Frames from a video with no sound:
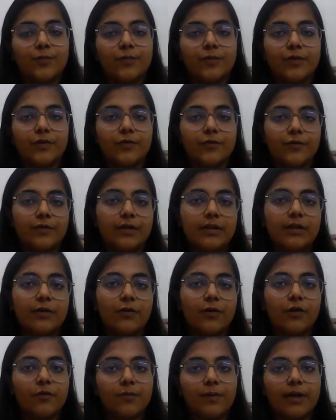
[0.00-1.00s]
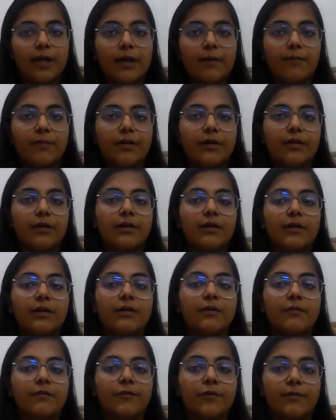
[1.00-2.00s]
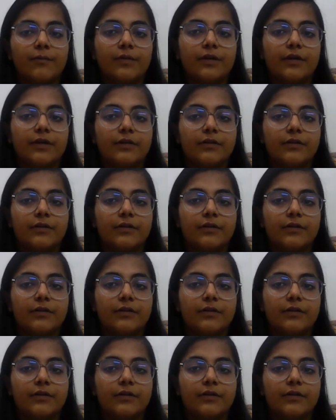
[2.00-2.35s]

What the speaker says: will not be liable for murder.